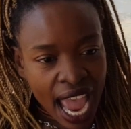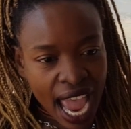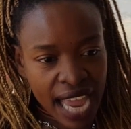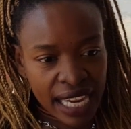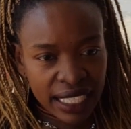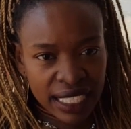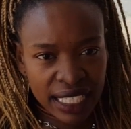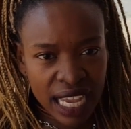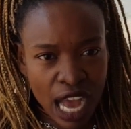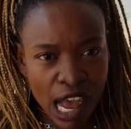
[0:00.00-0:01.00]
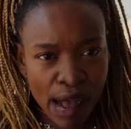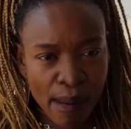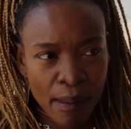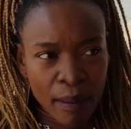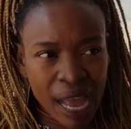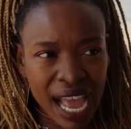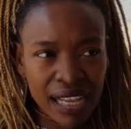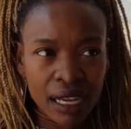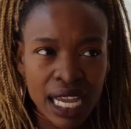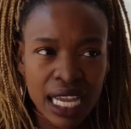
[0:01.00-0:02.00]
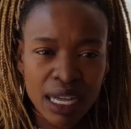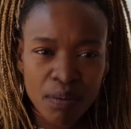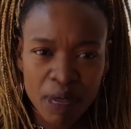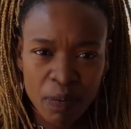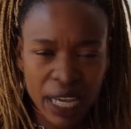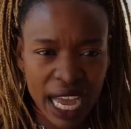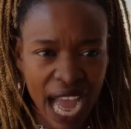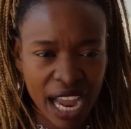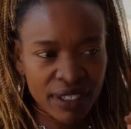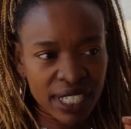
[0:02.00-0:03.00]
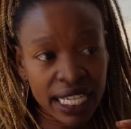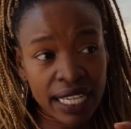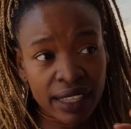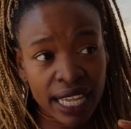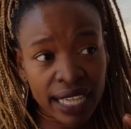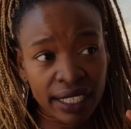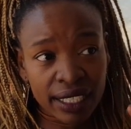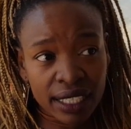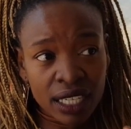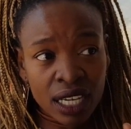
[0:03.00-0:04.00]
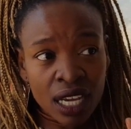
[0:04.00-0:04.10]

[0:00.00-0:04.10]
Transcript: And in Namibia, I've seen that